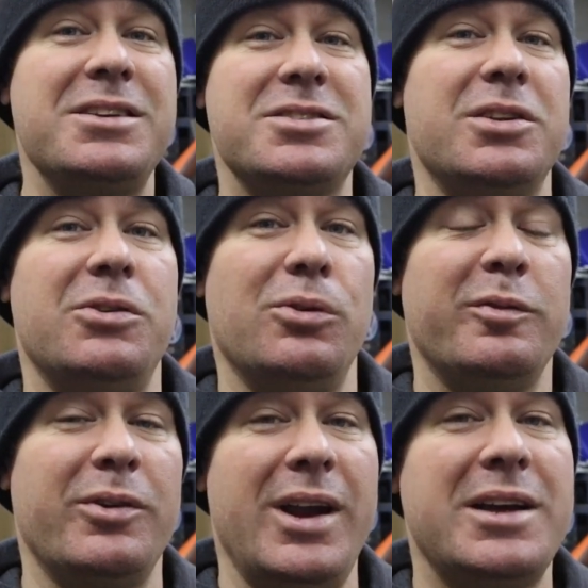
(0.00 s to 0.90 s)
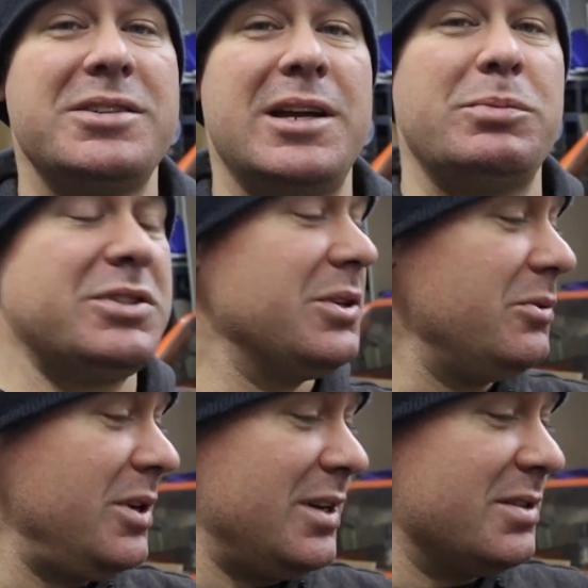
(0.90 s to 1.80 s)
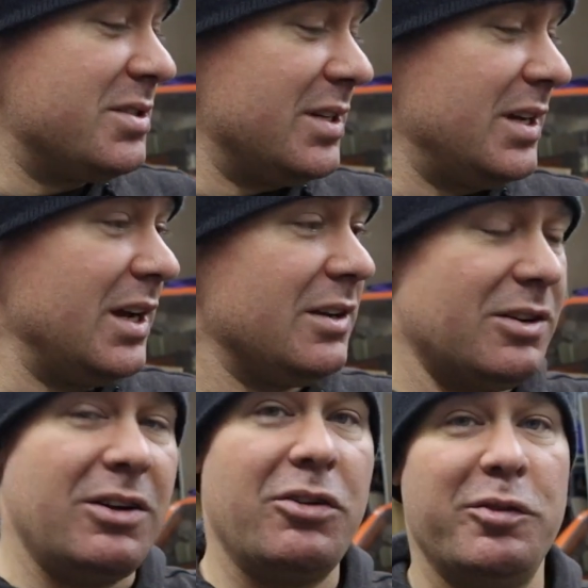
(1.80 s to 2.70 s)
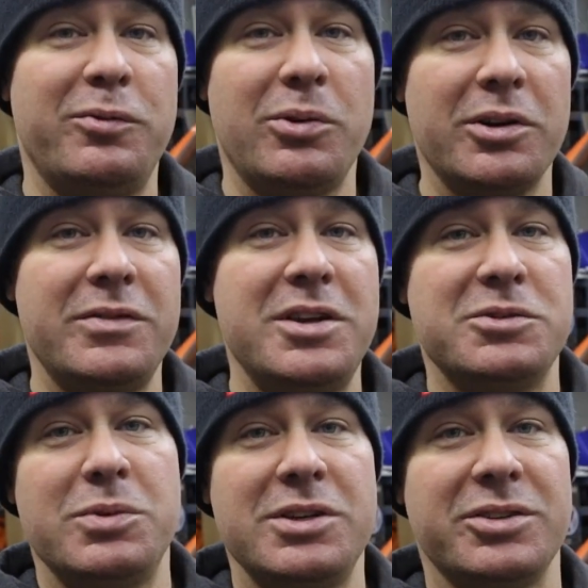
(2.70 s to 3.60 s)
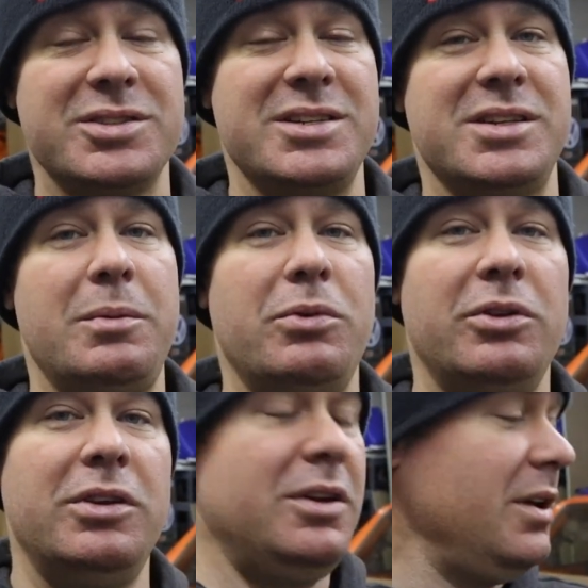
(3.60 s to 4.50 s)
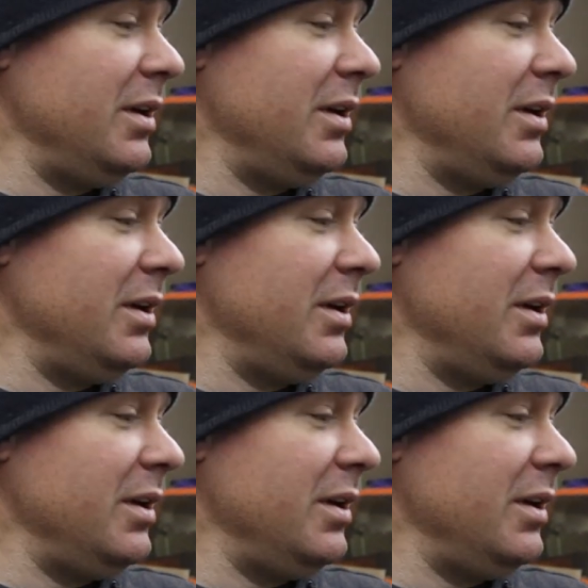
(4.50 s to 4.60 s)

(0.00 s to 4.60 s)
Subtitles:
is the goal for next episode, is to get all four of these wheels assembled.